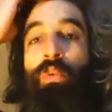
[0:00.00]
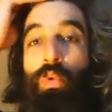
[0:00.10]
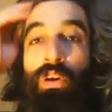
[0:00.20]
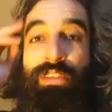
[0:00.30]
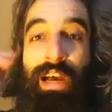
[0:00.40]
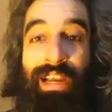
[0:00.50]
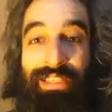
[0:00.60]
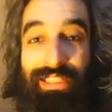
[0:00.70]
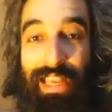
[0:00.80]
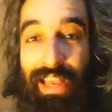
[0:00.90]
Woogs, I
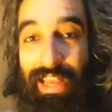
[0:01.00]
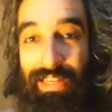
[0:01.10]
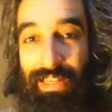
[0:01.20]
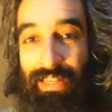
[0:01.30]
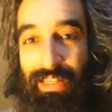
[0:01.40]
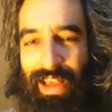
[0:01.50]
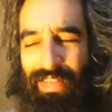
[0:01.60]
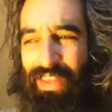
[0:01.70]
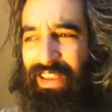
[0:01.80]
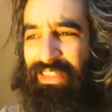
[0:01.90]
said, I
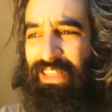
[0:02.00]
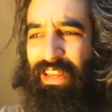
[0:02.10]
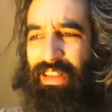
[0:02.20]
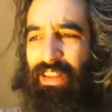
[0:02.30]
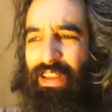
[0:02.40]
think I said,